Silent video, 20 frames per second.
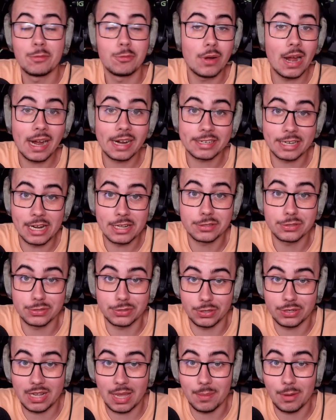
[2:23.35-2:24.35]
we are going to
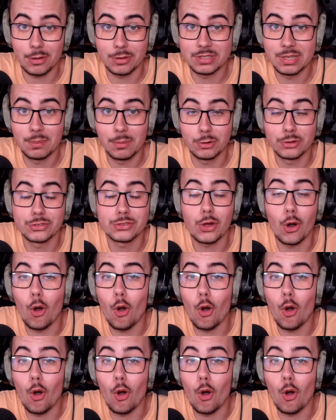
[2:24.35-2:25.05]
talk about the most